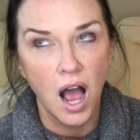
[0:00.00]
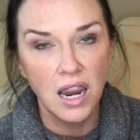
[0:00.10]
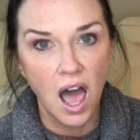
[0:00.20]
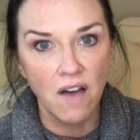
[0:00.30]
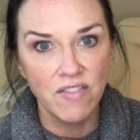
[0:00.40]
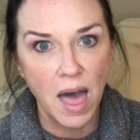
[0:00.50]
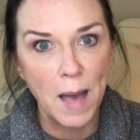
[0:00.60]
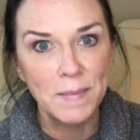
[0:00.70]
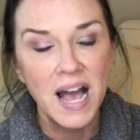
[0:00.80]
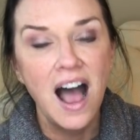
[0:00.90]
Love
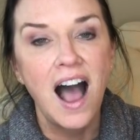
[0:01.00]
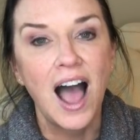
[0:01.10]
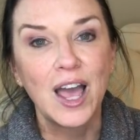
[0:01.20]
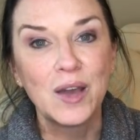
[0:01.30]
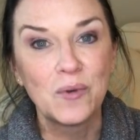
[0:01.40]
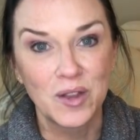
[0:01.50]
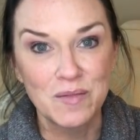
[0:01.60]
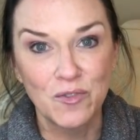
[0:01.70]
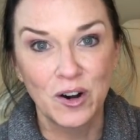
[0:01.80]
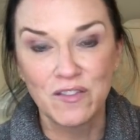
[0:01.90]
them. I wore
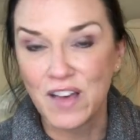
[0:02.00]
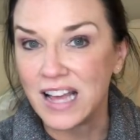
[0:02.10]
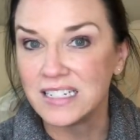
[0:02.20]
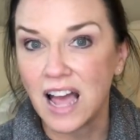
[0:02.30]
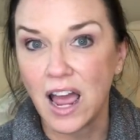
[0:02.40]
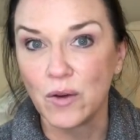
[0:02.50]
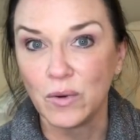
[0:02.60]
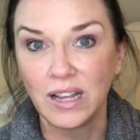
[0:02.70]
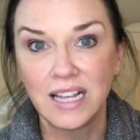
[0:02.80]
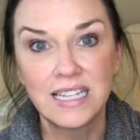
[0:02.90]
them for an event. I
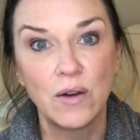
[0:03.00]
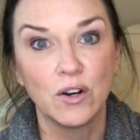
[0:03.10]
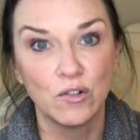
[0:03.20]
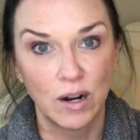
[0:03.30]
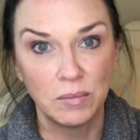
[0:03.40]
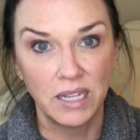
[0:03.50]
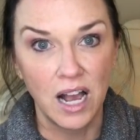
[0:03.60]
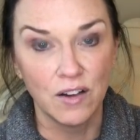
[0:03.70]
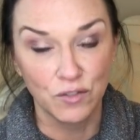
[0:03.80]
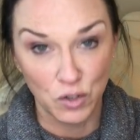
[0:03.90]
realized how incredibly
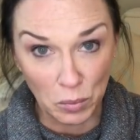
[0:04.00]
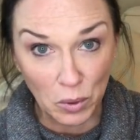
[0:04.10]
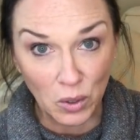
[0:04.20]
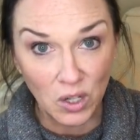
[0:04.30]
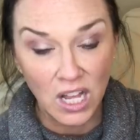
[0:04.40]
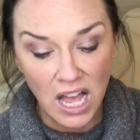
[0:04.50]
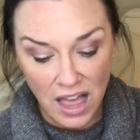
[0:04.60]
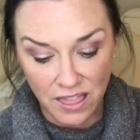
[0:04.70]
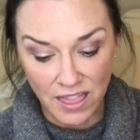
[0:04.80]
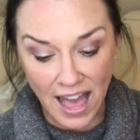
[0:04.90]
comfortable
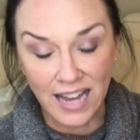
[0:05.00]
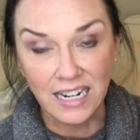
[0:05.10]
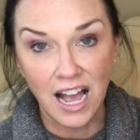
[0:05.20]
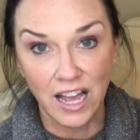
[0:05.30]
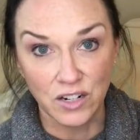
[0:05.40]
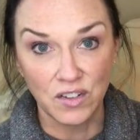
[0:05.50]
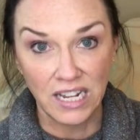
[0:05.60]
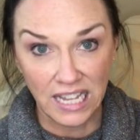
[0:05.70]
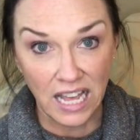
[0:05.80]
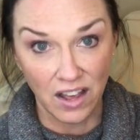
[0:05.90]
that kind of
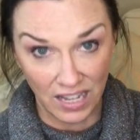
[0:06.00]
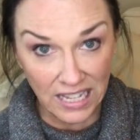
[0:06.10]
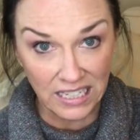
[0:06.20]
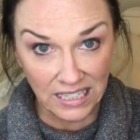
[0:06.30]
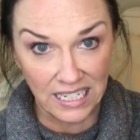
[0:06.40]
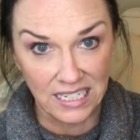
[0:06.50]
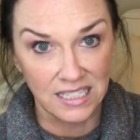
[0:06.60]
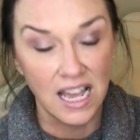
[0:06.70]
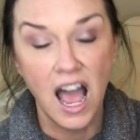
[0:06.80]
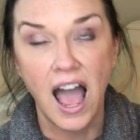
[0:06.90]
a heel
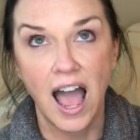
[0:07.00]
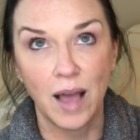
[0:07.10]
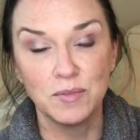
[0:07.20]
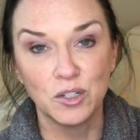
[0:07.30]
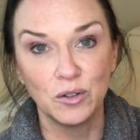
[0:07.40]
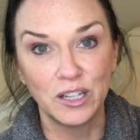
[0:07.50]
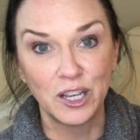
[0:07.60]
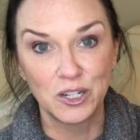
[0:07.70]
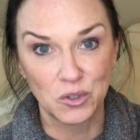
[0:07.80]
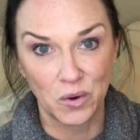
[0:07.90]
is. Absolutely
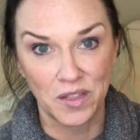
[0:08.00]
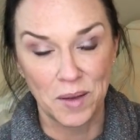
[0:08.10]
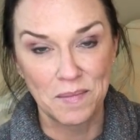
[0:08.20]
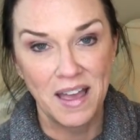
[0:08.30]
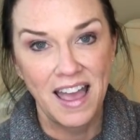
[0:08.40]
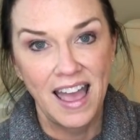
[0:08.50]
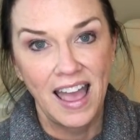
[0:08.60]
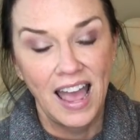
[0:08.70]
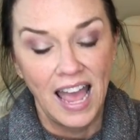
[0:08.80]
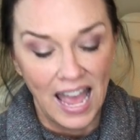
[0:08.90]
adore them.
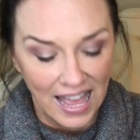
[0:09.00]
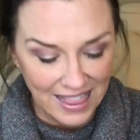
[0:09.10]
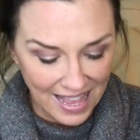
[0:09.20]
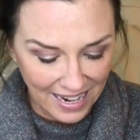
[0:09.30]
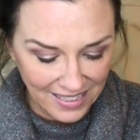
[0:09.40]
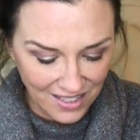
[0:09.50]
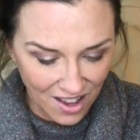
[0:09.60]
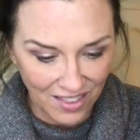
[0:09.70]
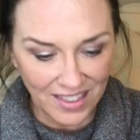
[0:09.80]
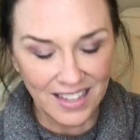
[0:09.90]
And then I
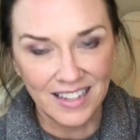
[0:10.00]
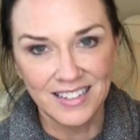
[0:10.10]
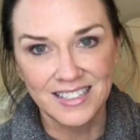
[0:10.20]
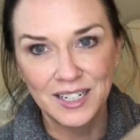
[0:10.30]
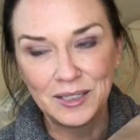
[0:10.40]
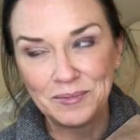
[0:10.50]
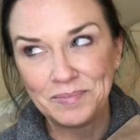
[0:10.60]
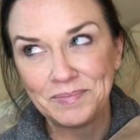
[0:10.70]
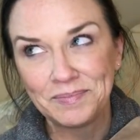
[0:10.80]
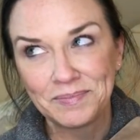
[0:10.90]
saw these.
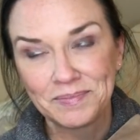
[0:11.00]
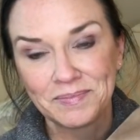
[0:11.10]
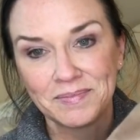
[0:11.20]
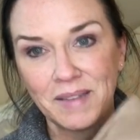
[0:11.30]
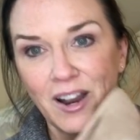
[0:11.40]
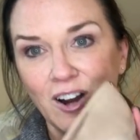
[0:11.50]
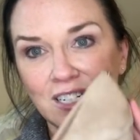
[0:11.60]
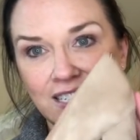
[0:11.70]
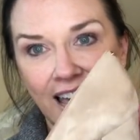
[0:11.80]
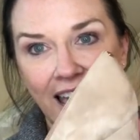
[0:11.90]
Hmm, my heart
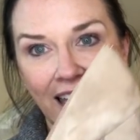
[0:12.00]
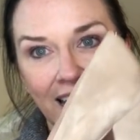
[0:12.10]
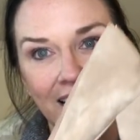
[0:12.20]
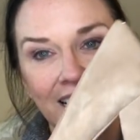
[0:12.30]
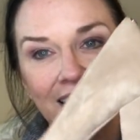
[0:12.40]
sang.